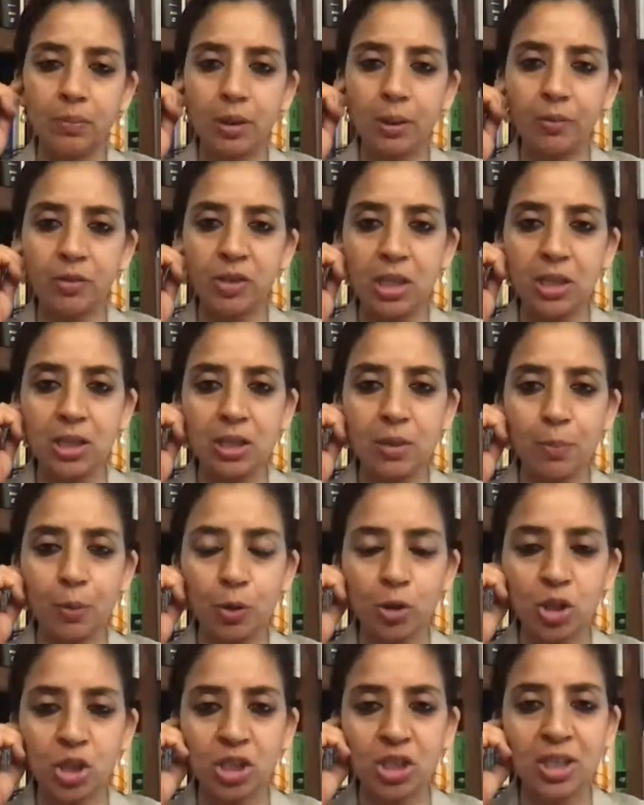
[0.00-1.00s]
since the
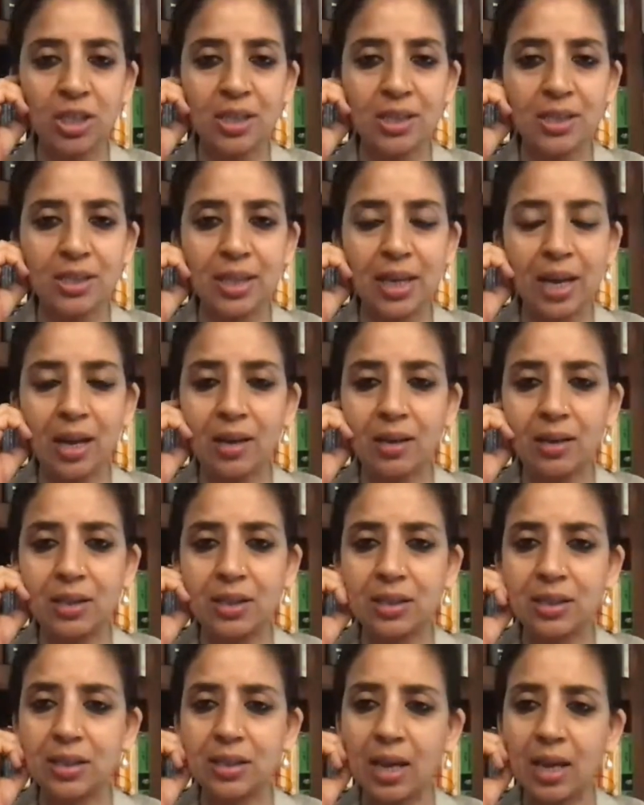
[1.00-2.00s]
procedure is there, it
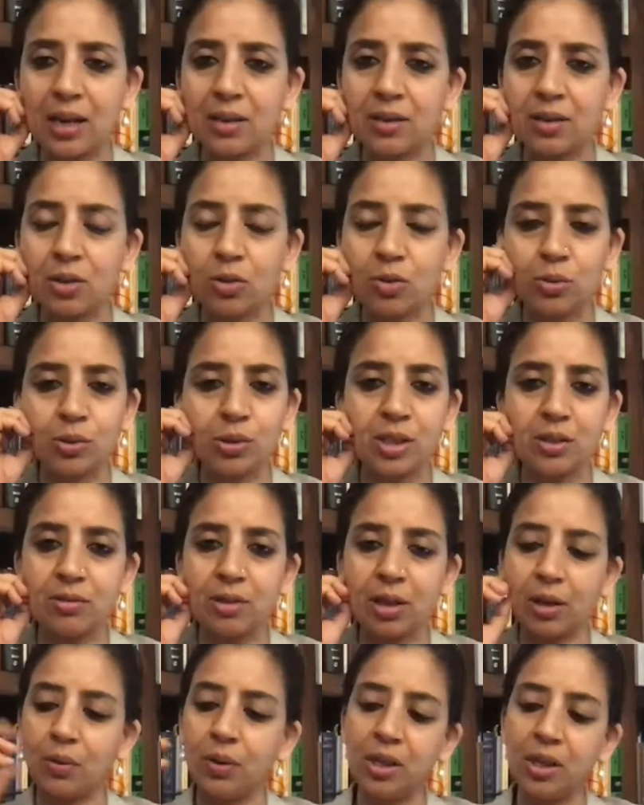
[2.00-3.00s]
is there in the rules and
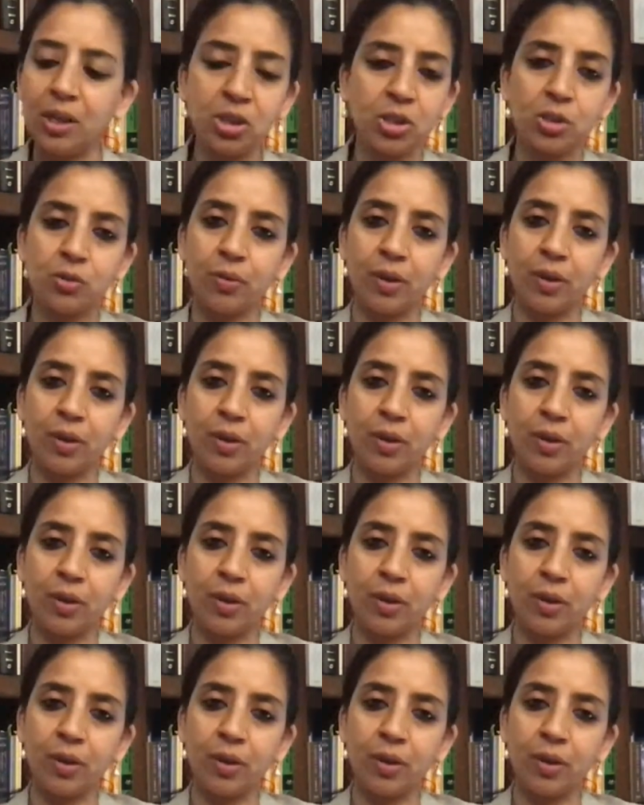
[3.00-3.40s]
regulations.